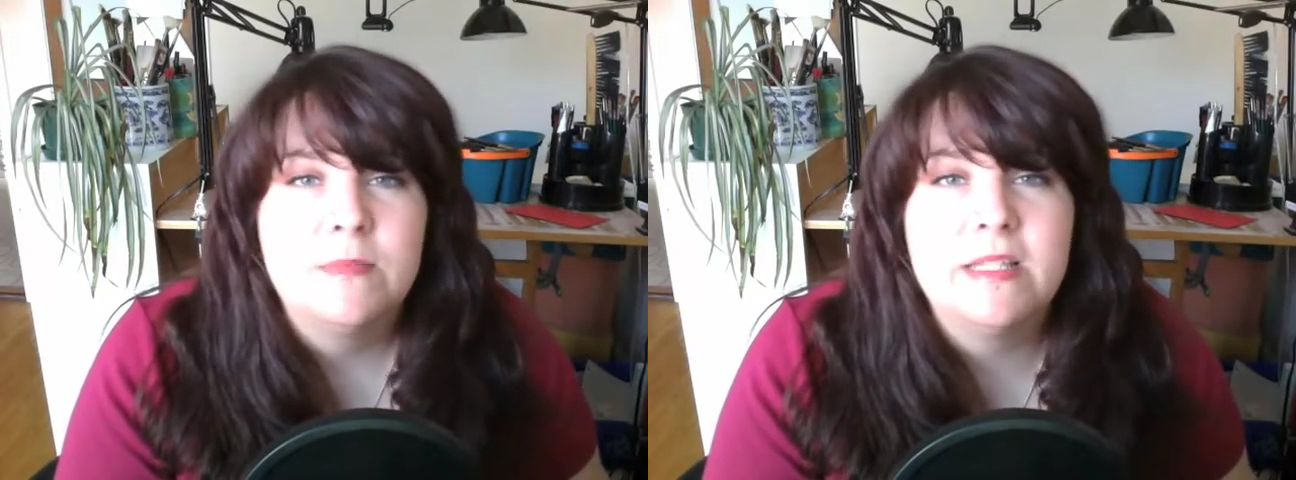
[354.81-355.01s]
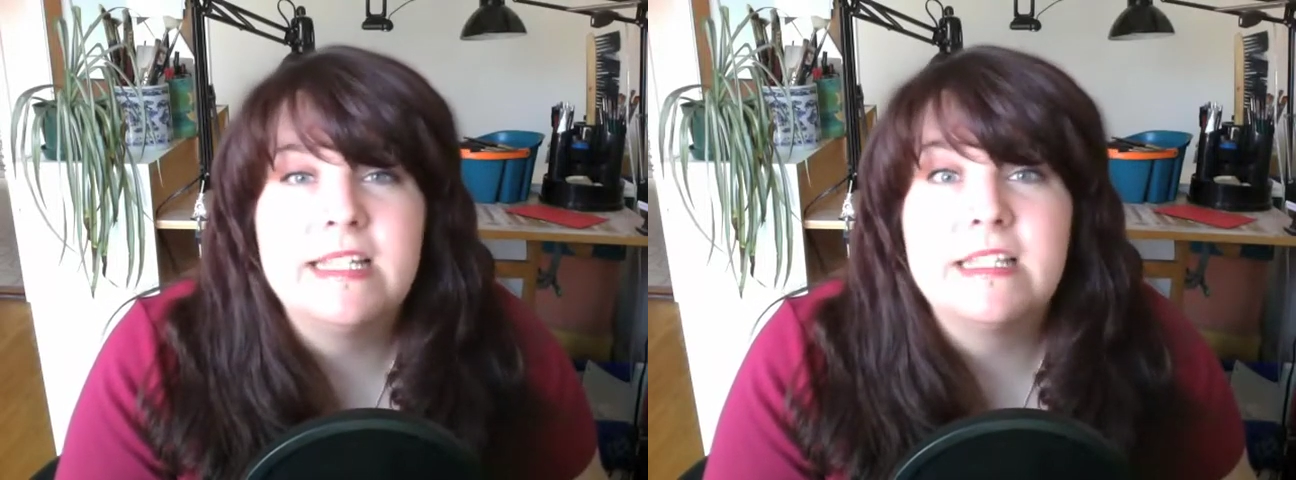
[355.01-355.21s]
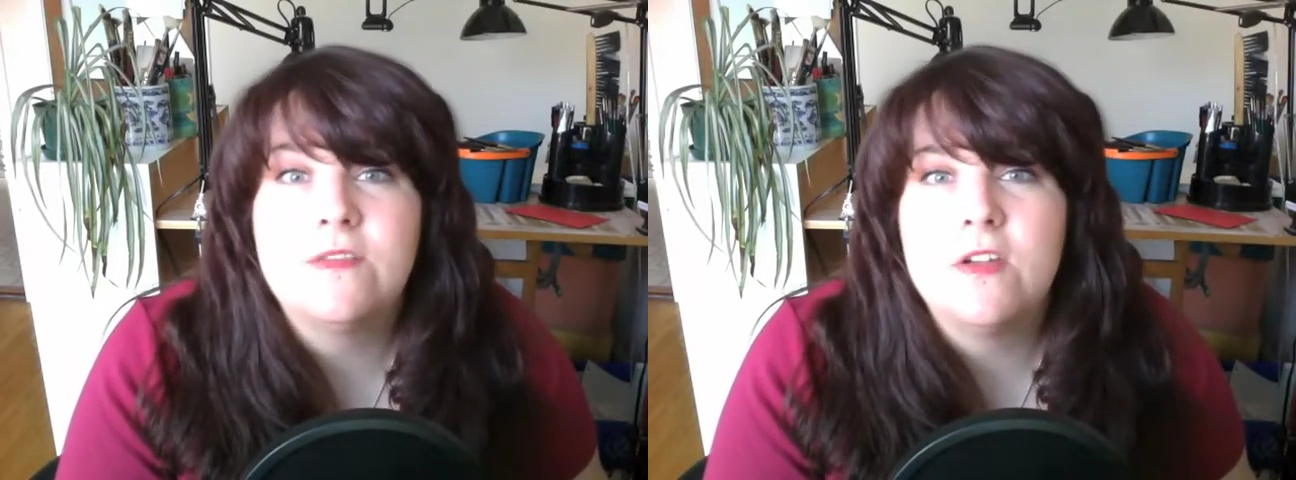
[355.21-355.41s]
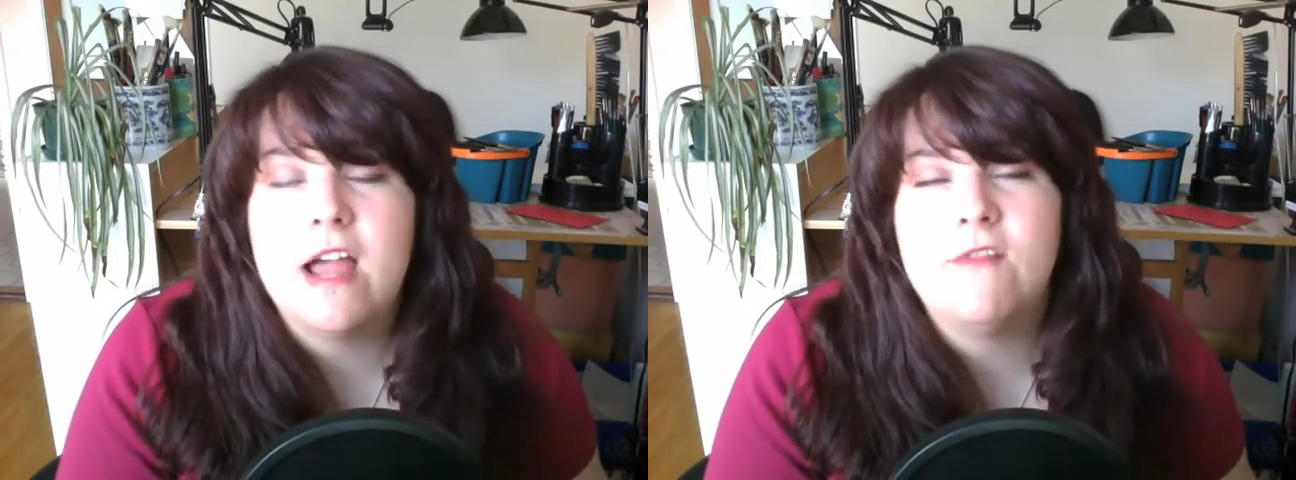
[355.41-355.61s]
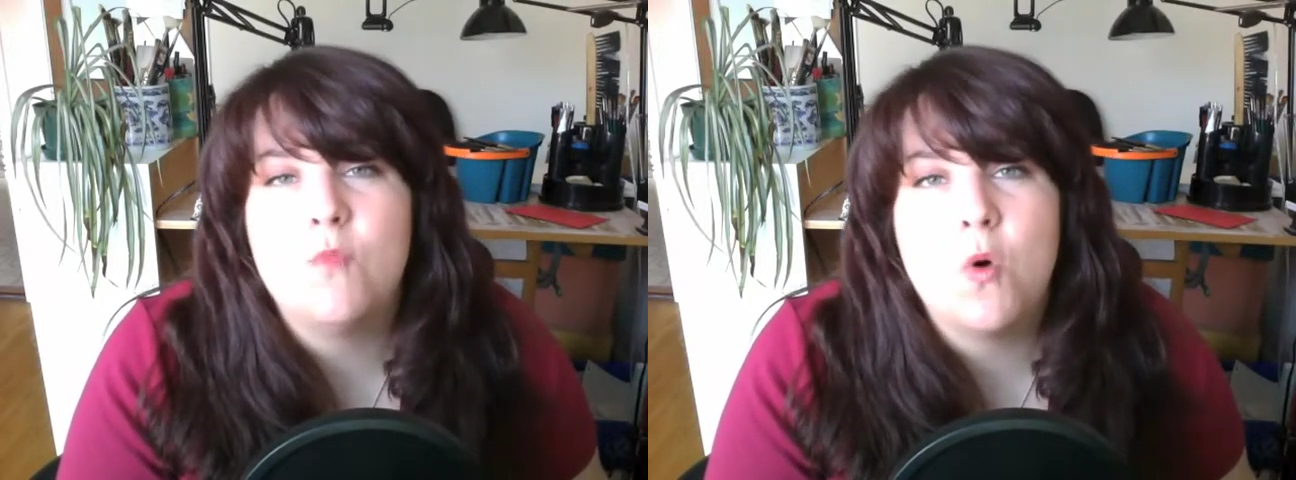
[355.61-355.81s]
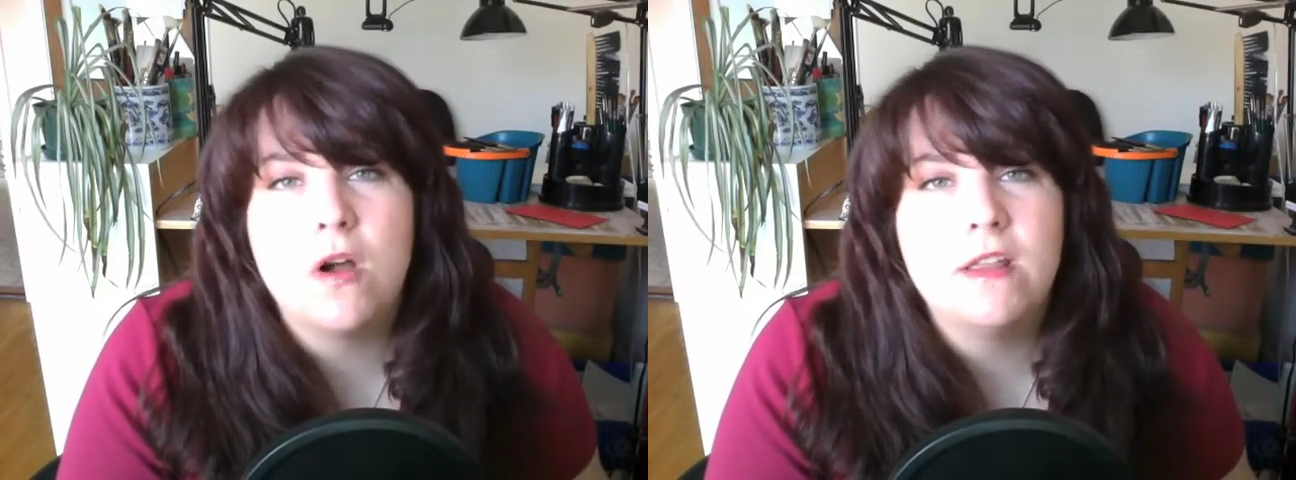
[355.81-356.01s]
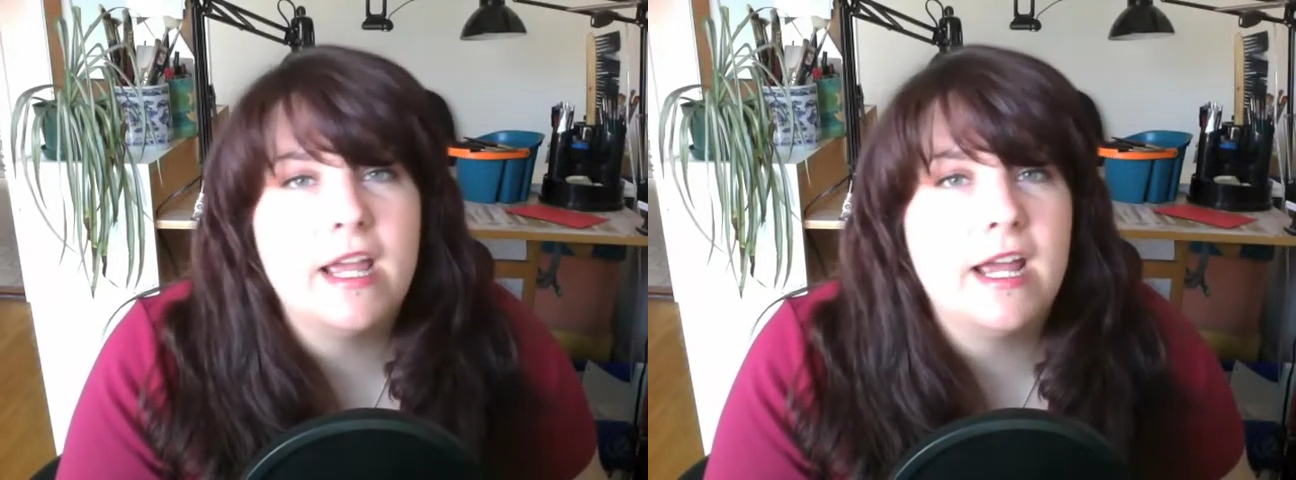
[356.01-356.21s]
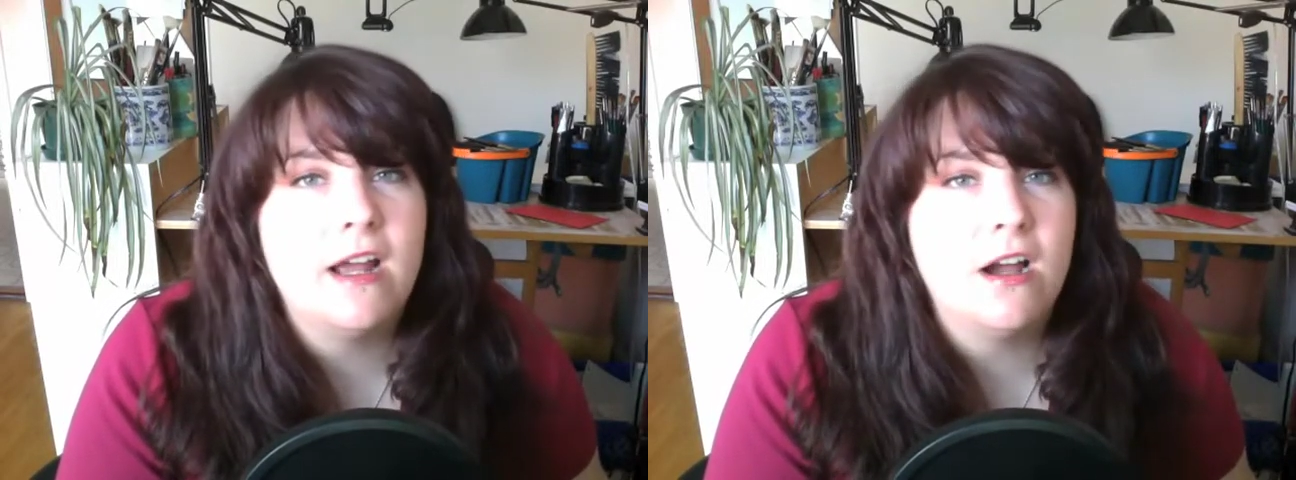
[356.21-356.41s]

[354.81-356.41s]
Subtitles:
Please, if you have more that